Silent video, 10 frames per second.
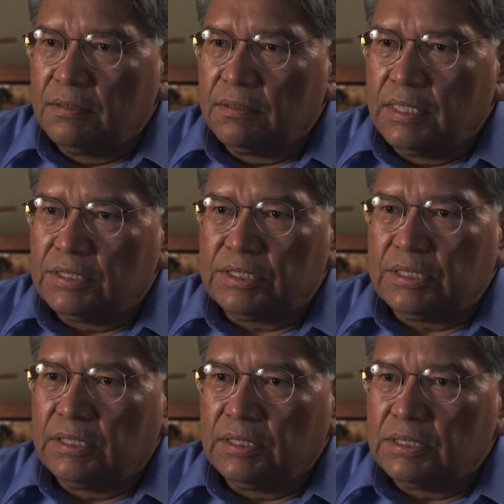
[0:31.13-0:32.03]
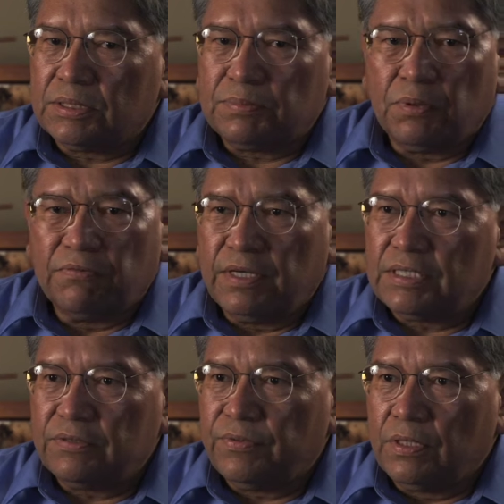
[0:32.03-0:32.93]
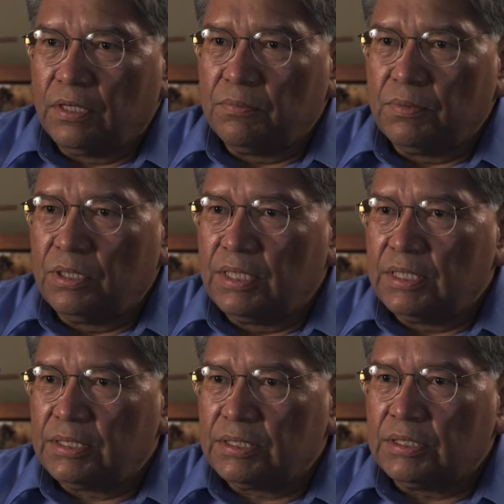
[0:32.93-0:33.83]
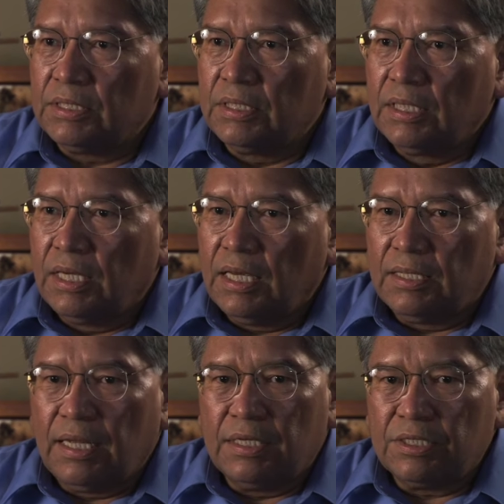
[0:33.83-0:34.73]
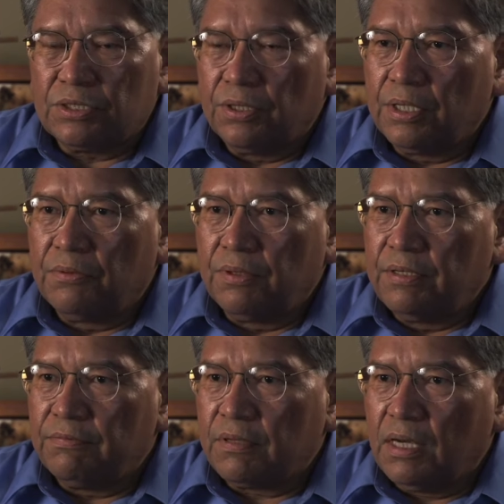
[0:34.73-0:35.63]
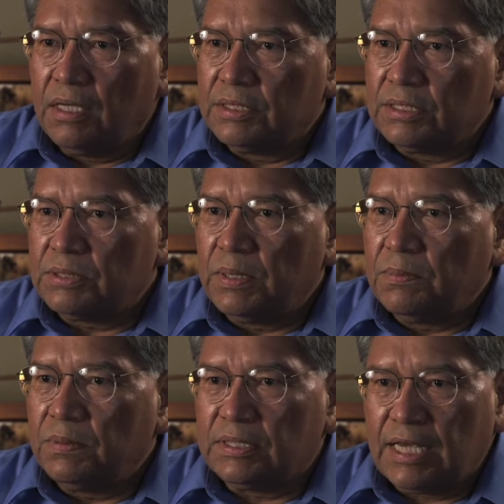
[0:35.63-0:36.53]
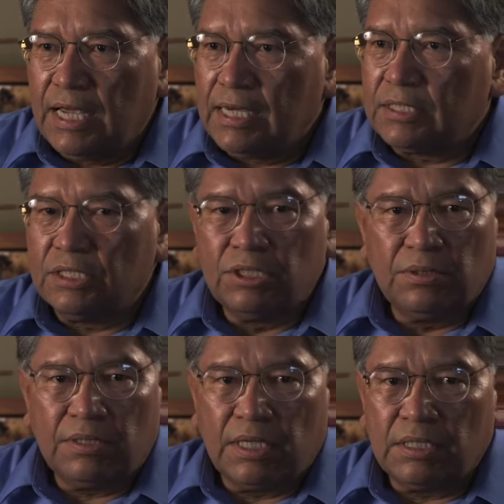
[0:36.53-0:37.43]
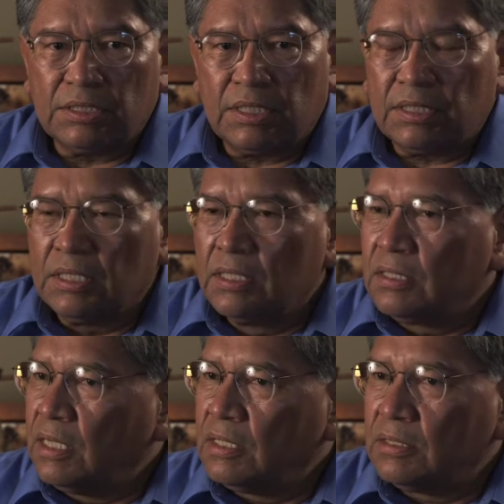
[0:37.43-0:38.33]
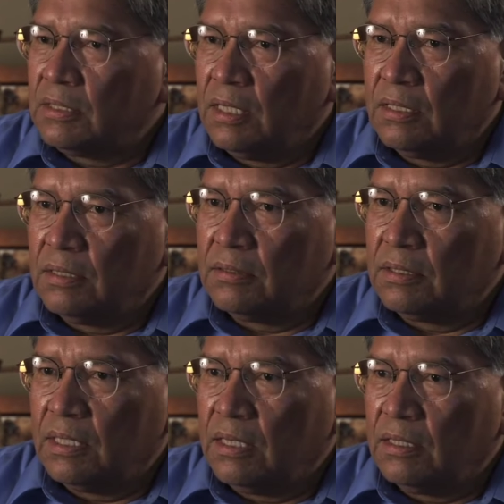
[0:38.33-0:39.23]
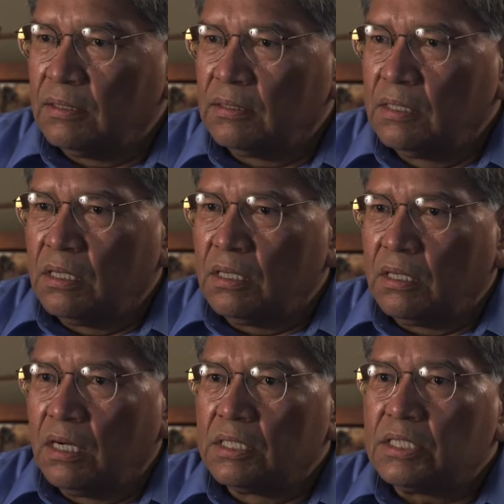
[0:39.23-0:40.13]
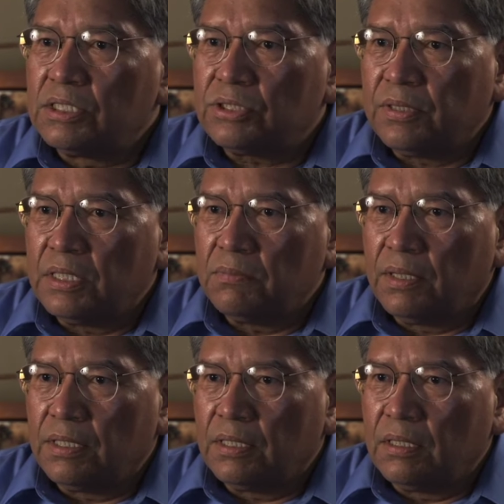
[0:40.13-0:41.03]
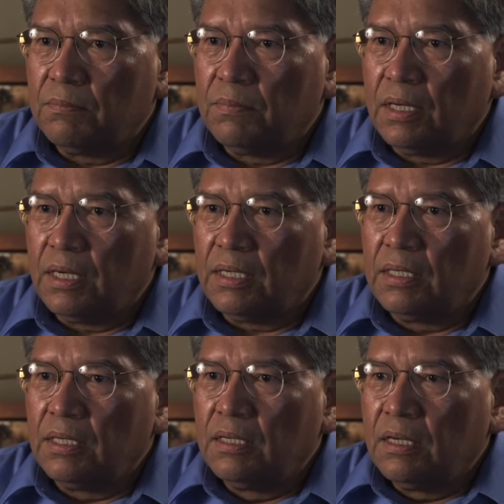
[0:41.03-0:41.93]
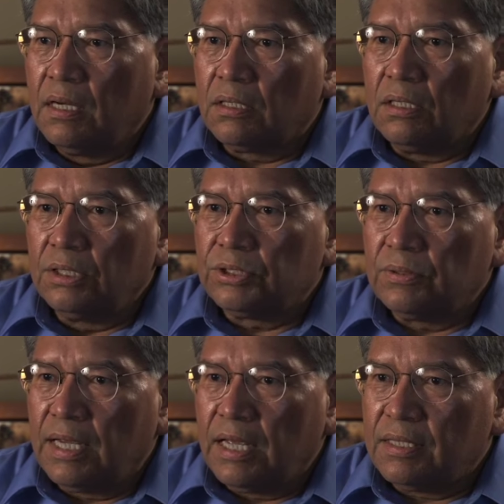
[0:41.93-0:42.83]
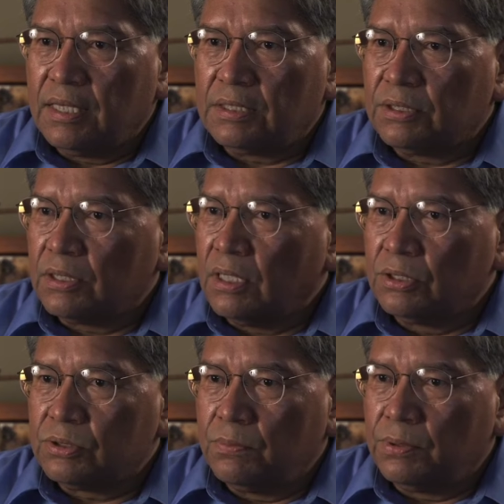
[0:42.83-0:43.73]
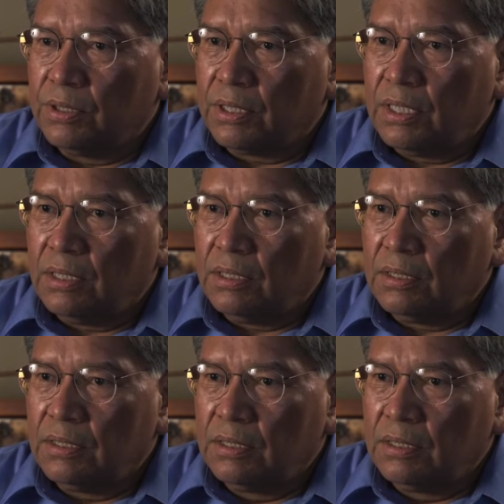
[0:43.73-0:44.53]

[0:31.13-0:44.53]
that still is pervasive in our communities. And that historic grief causes people to act and do things that are unconstrained by cultural ethics or cultural protocol.